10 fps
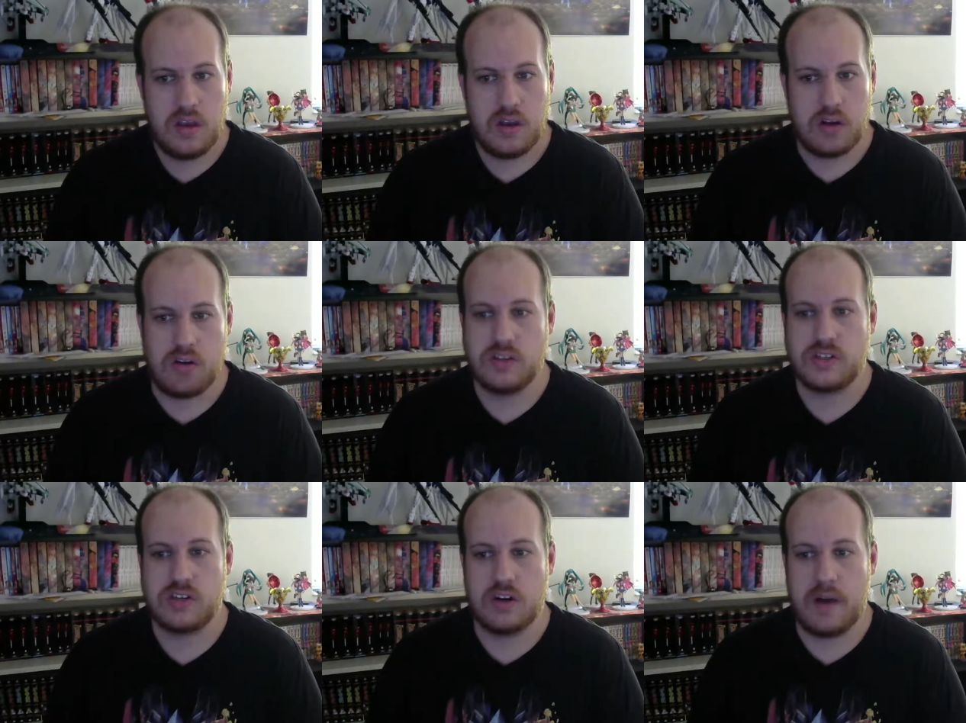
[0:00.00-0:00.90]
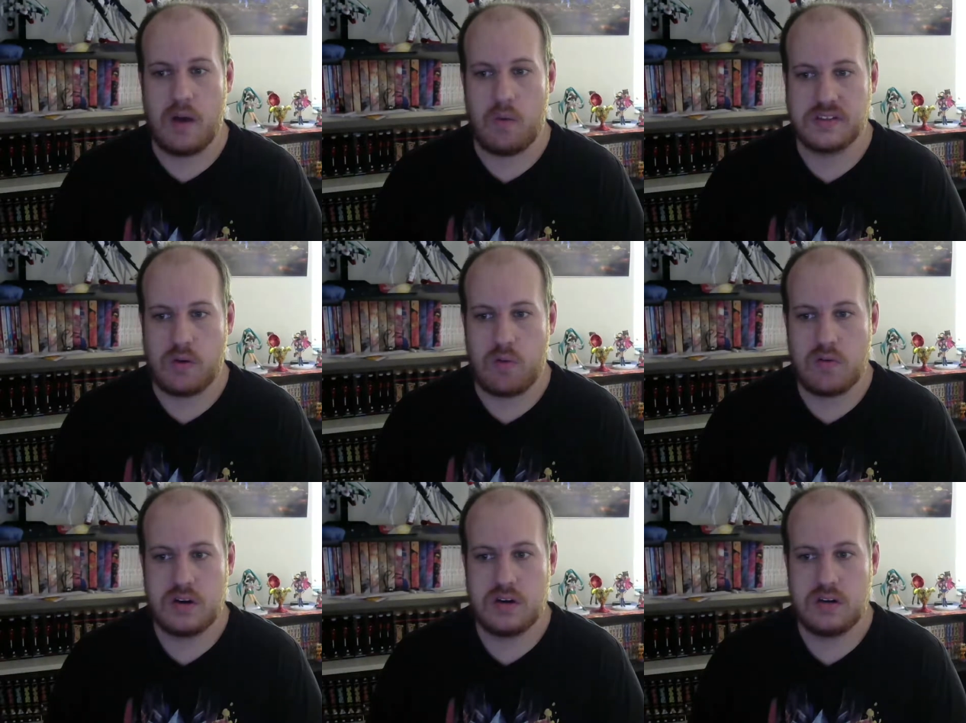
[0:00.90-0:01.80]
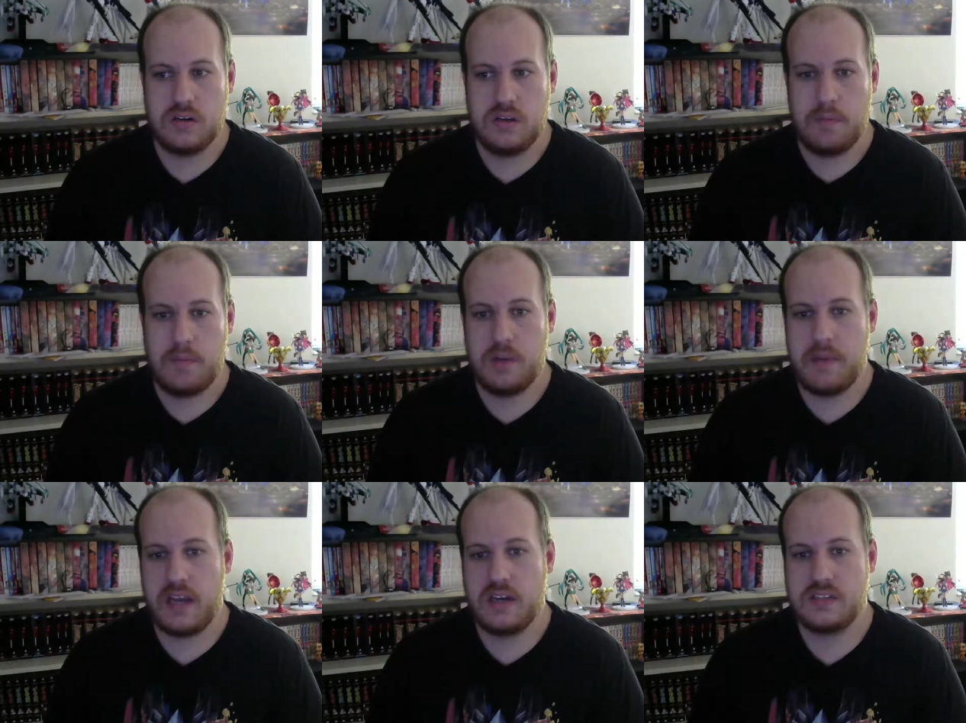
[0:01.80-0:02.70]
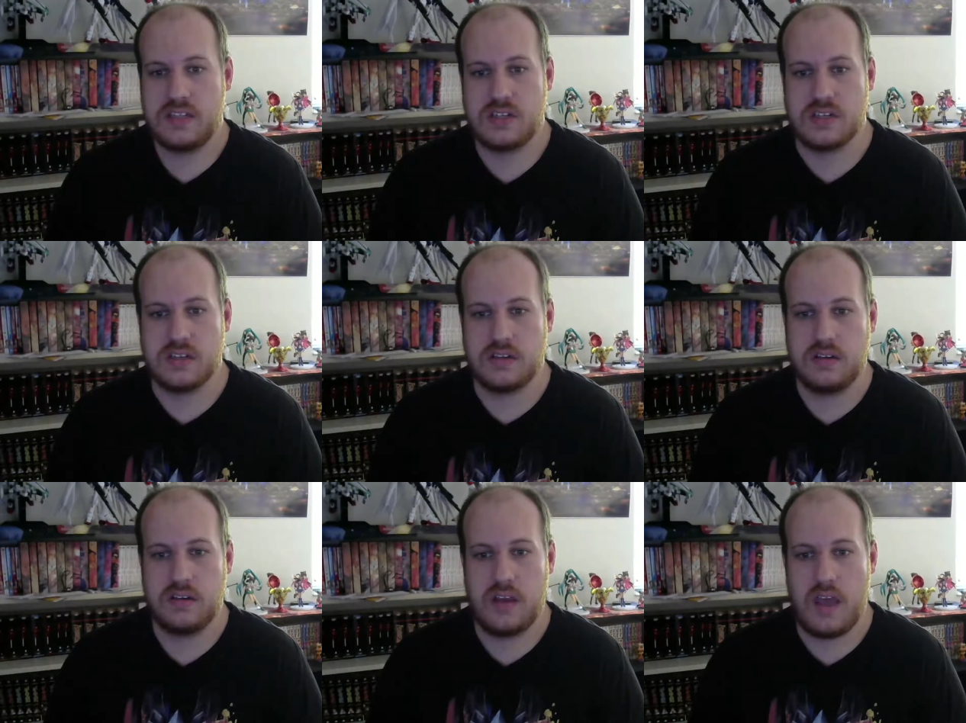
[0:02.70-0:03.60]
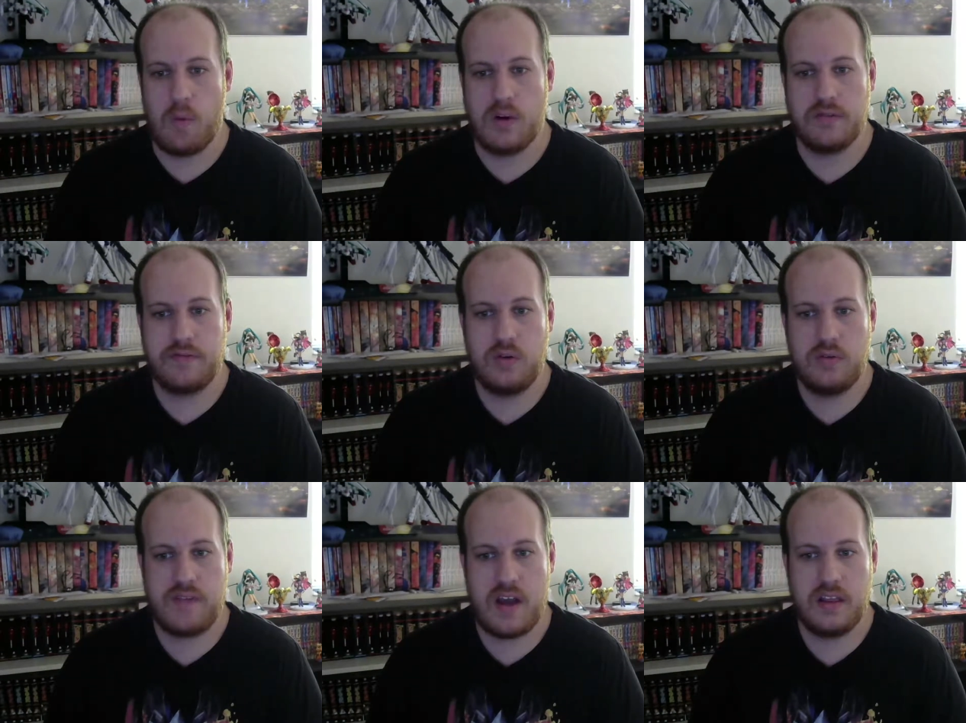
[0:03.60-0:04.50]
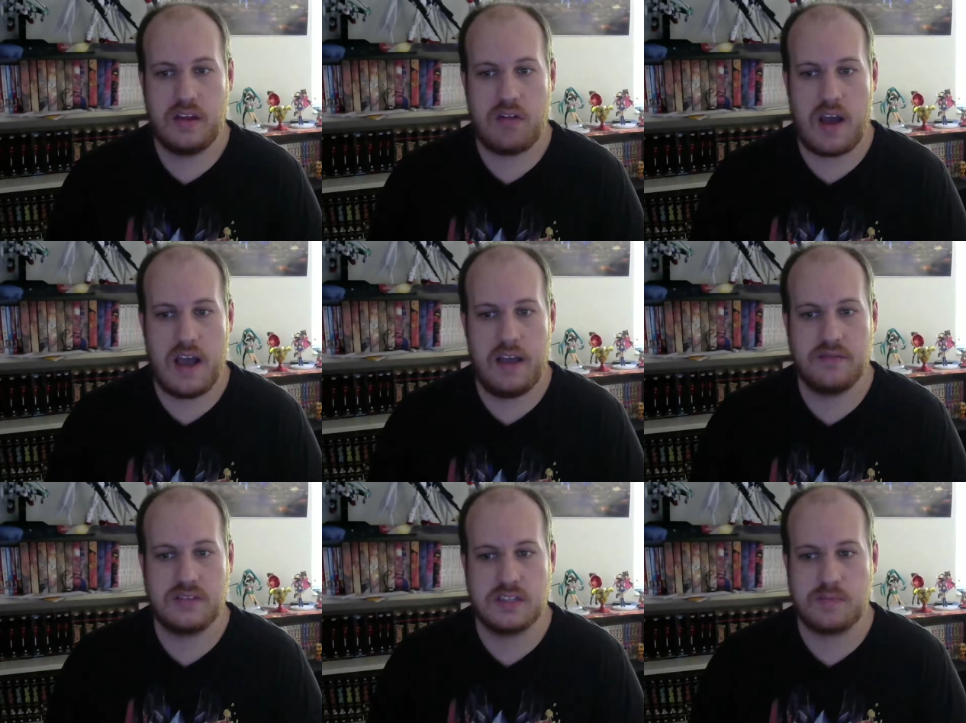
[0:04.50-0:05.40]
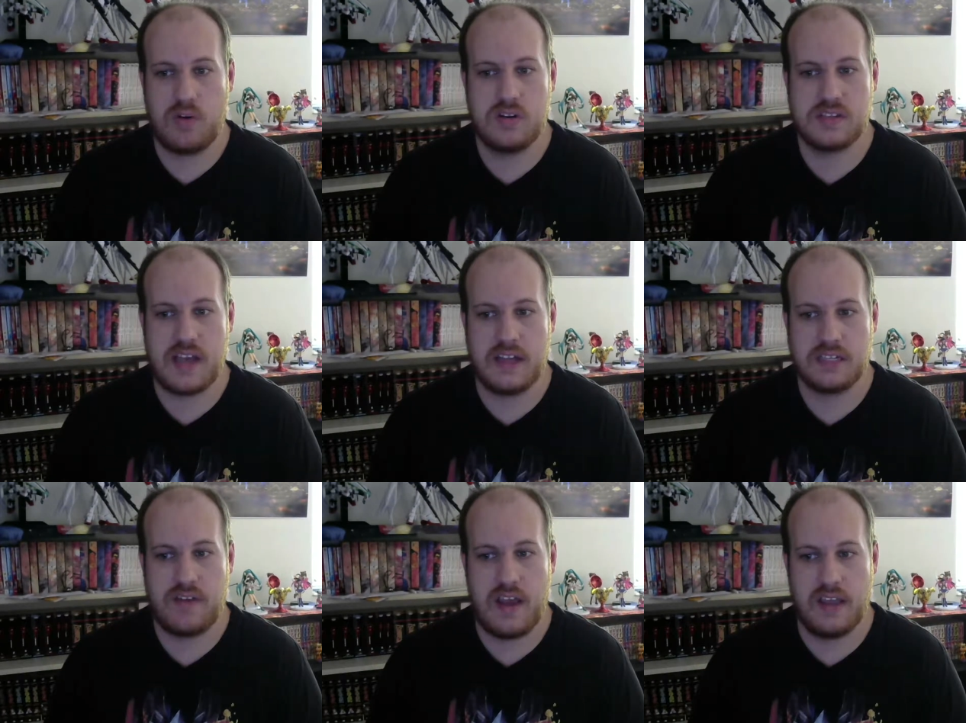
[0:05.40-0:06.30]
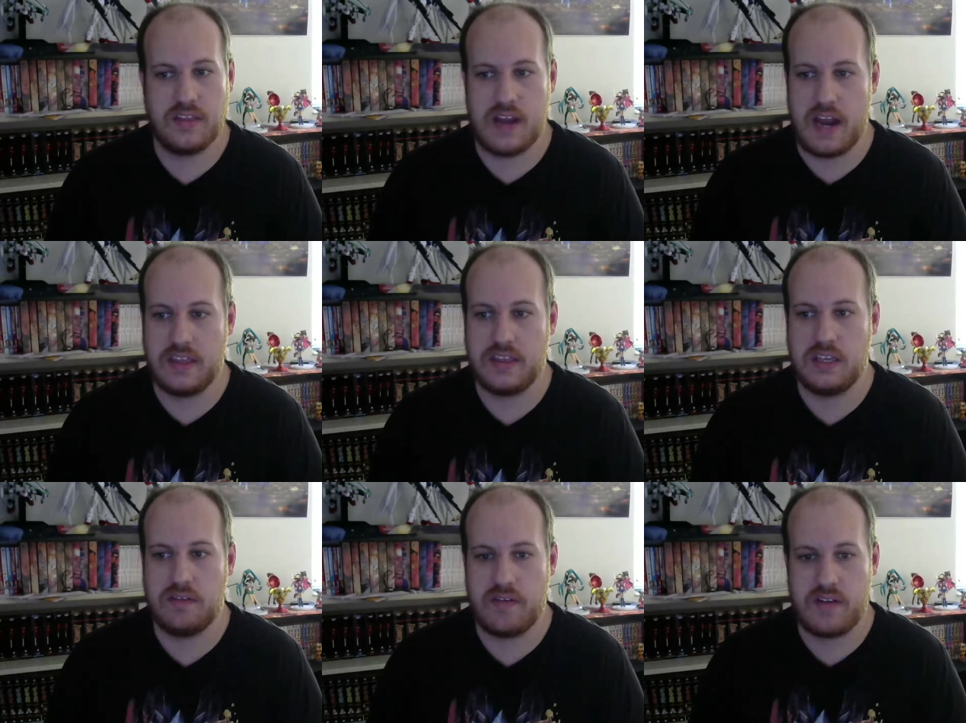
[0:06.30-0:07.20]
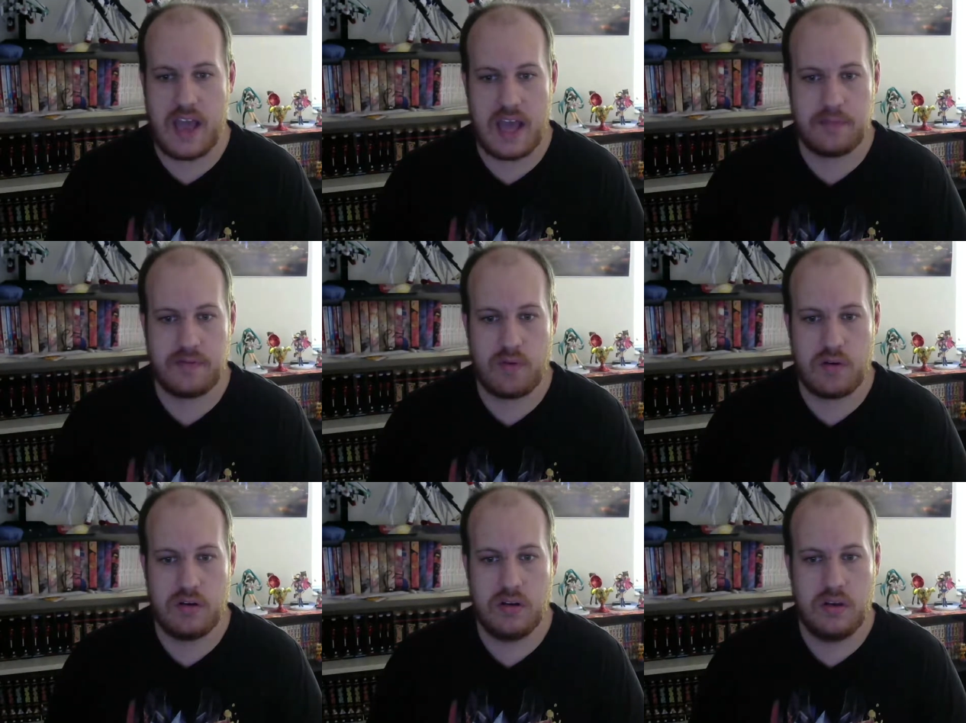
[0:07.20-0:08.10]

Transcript: You're unsure about what to order, but you make a decision, and when your food finally arrives, it's more satisfying than anything you've ever had before.